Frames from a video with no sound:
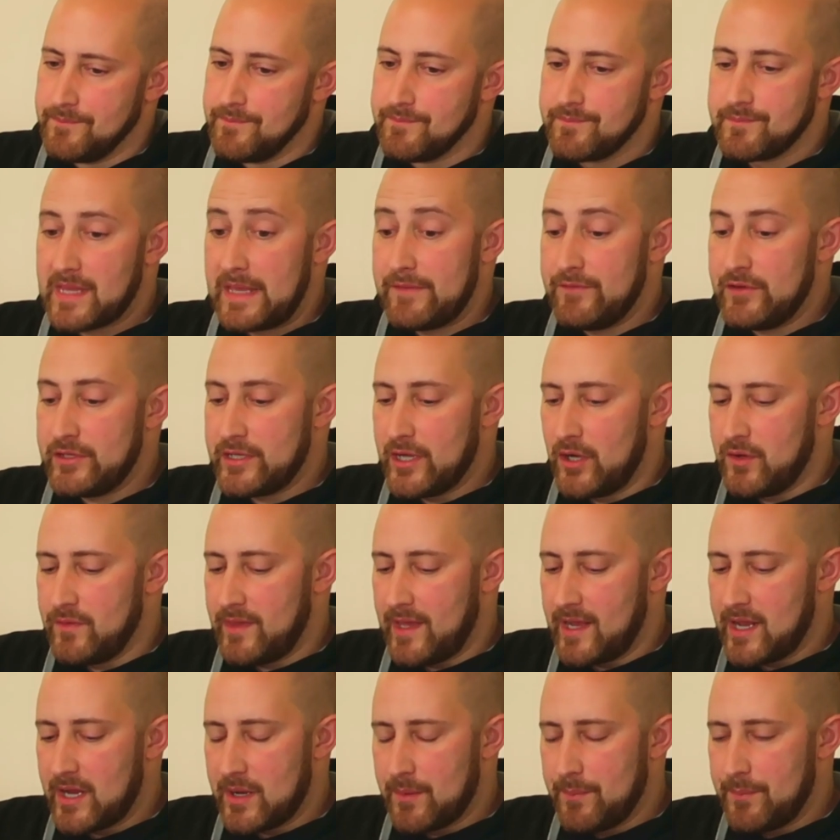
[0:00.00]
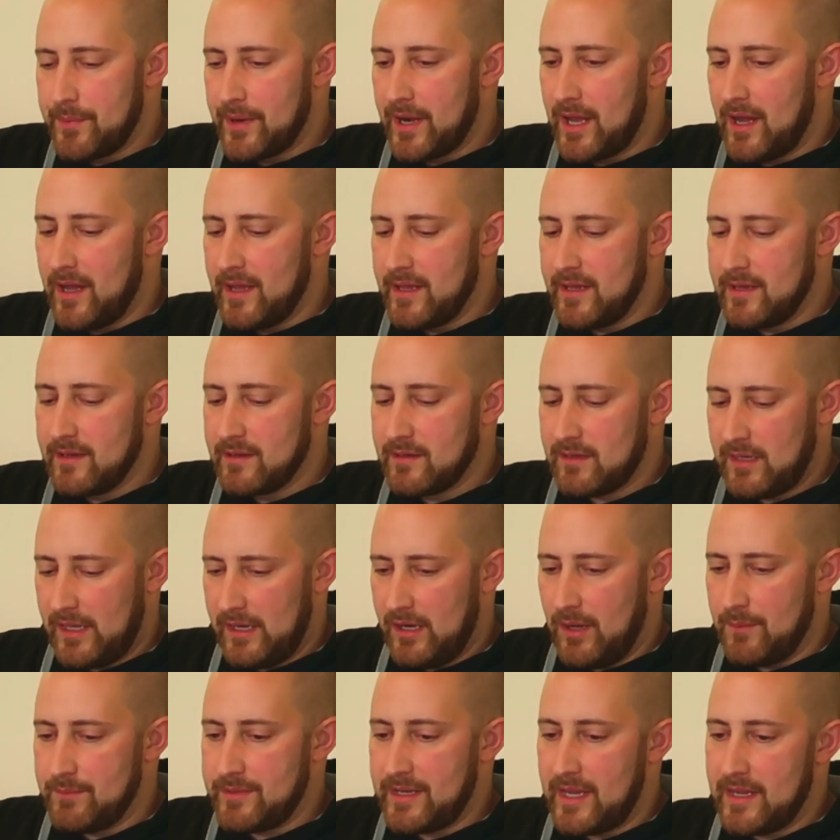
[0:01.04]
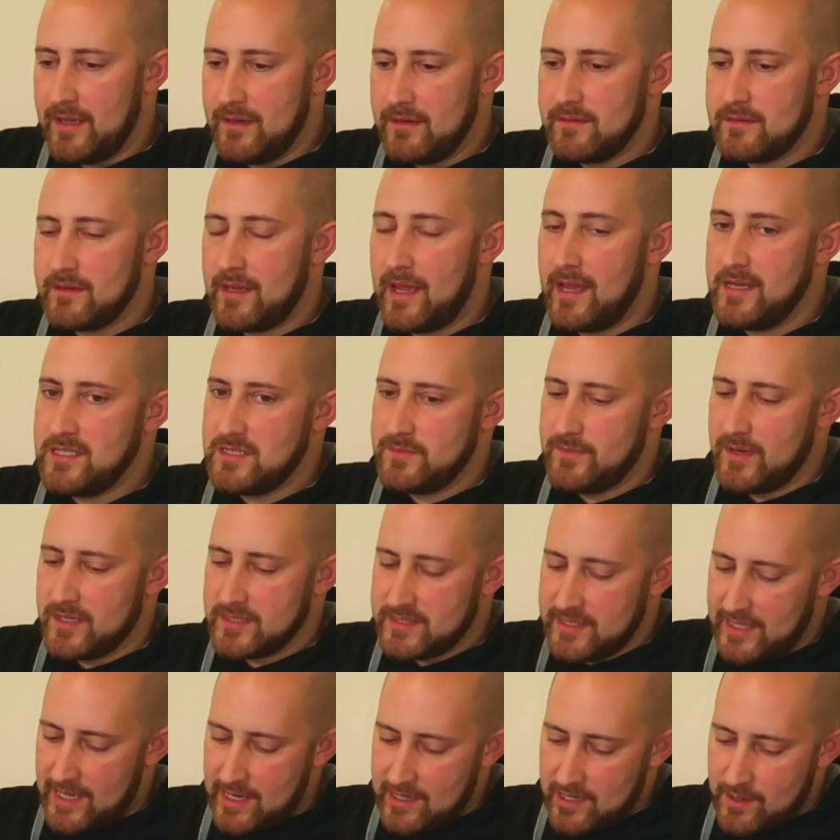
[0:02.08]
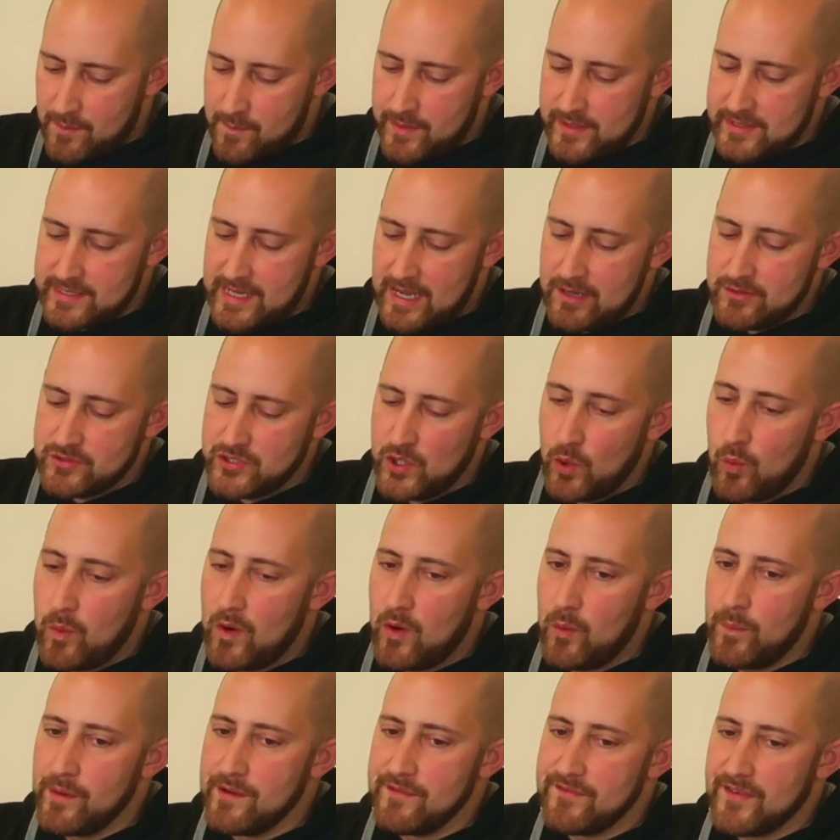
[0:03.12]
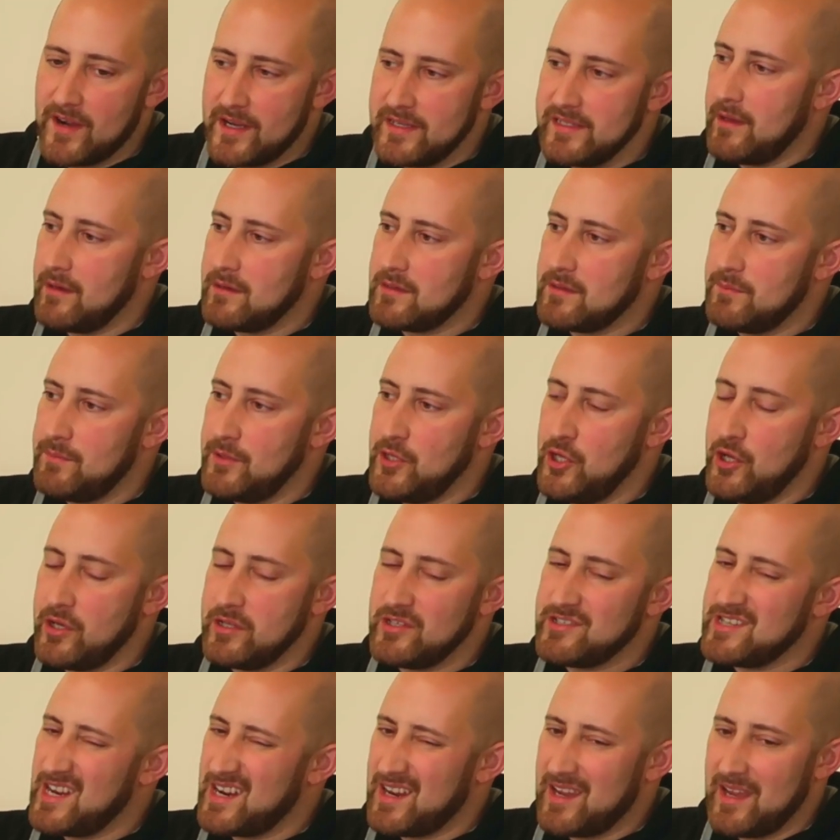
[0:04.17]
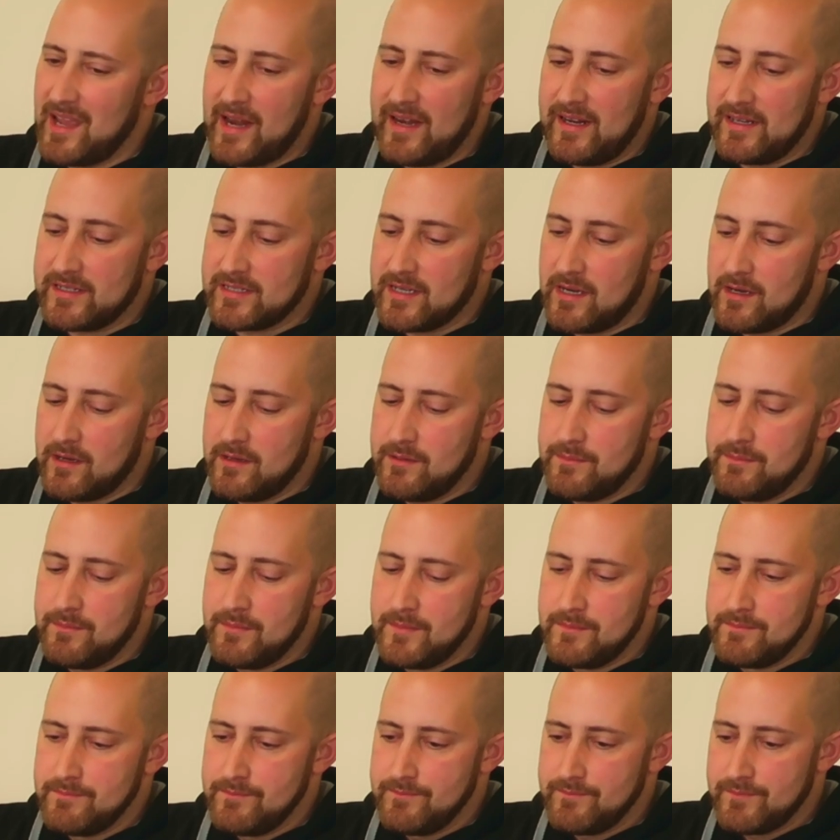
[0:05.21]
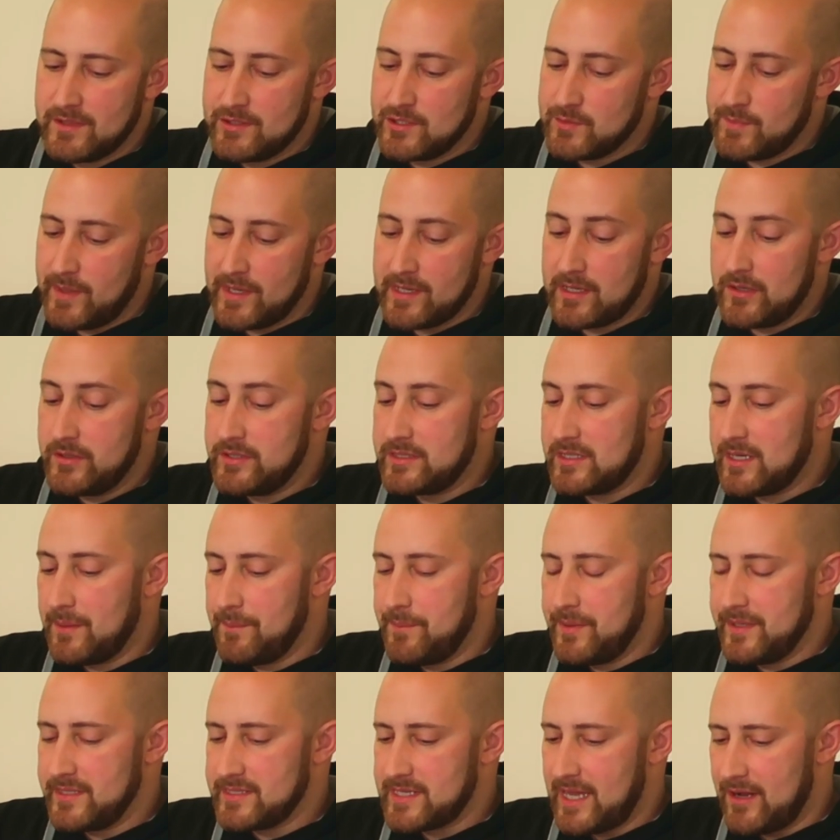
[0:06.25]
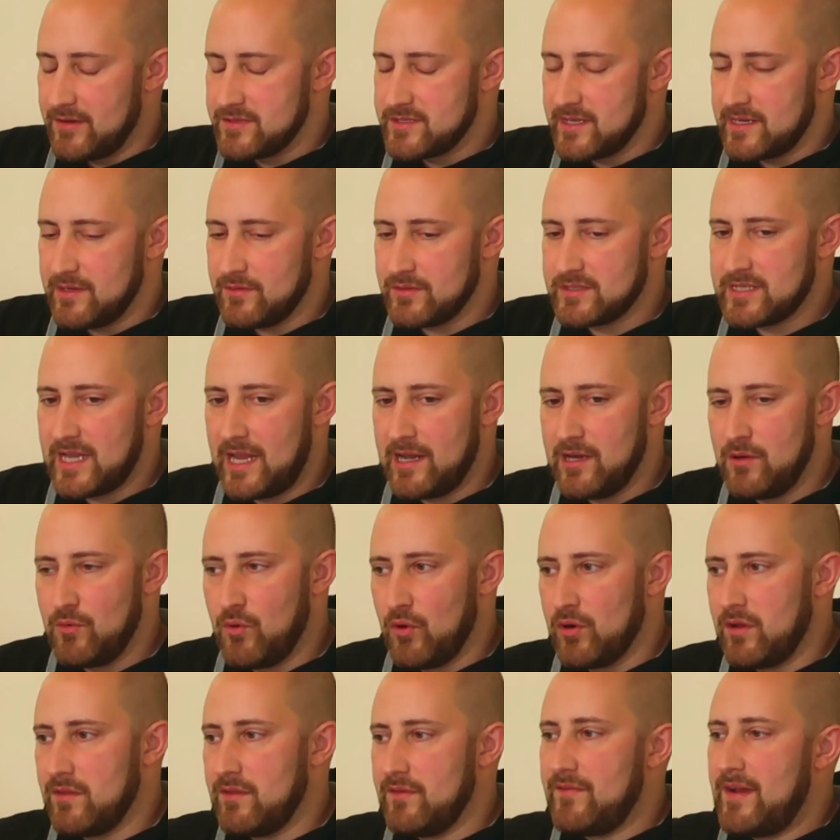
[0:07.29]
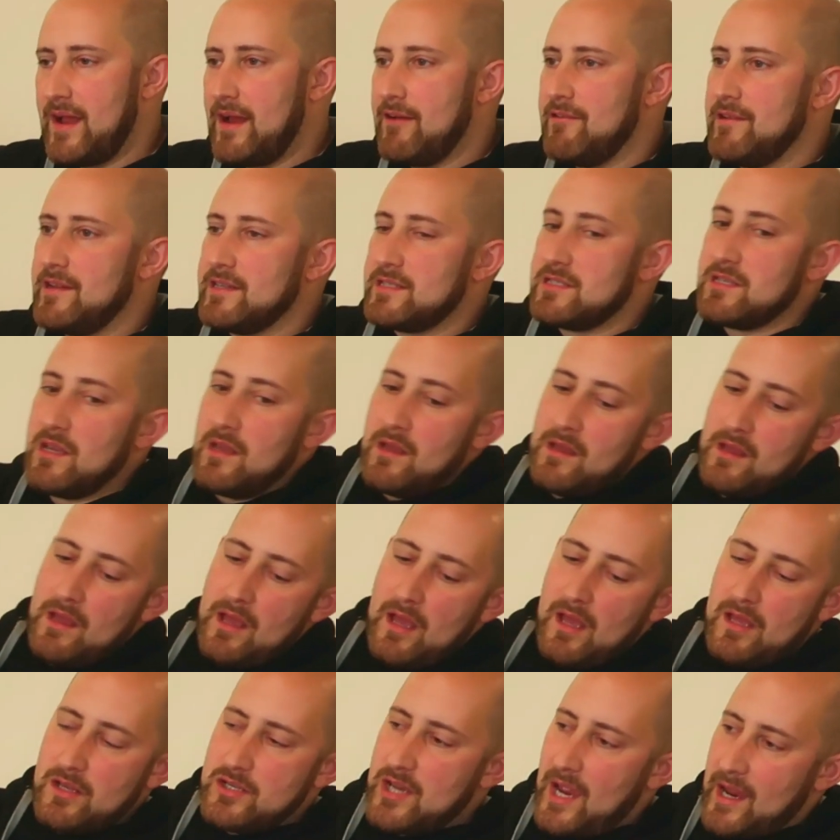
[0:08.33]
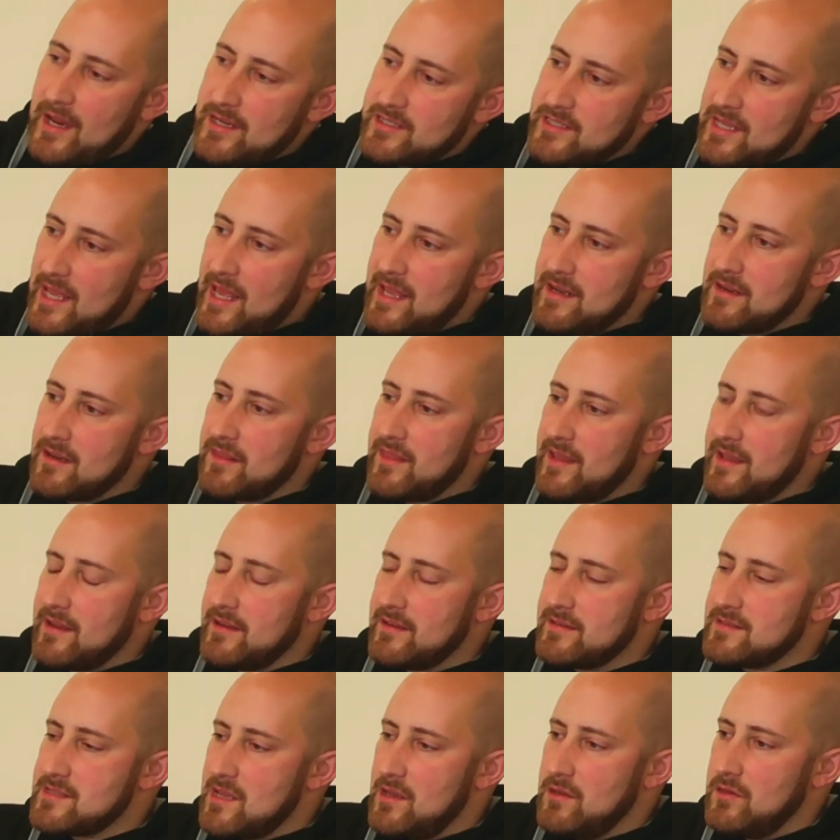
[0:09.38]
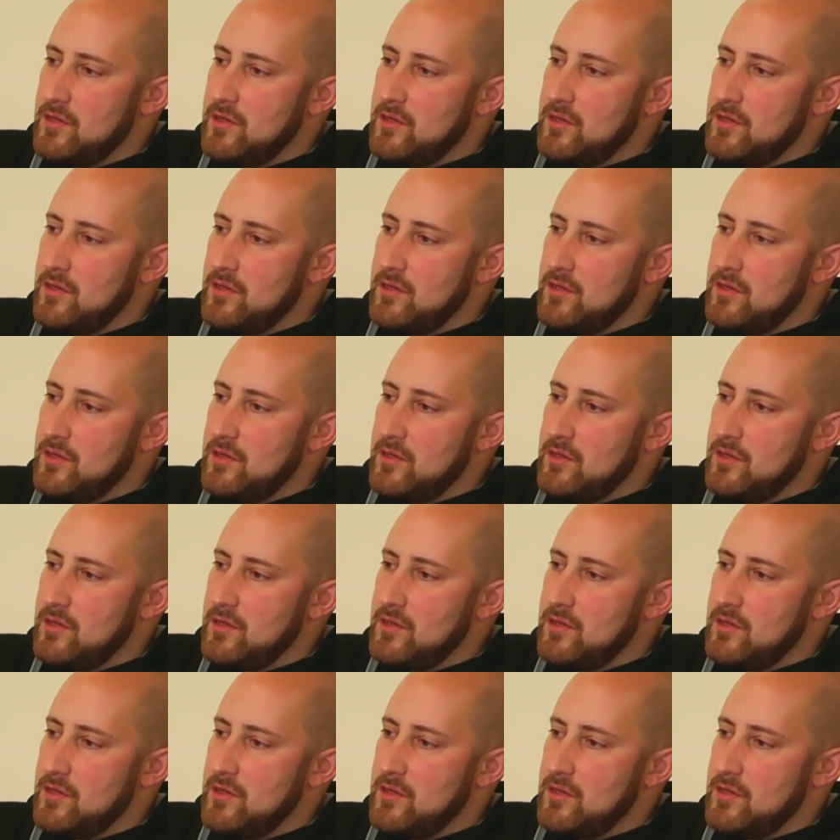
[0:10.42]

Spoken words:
if you don't then comply and update HMRC and Companies House, you will be fined. But you can check it any time just by going to Companies House, and it will tell you all of the various checks and things that you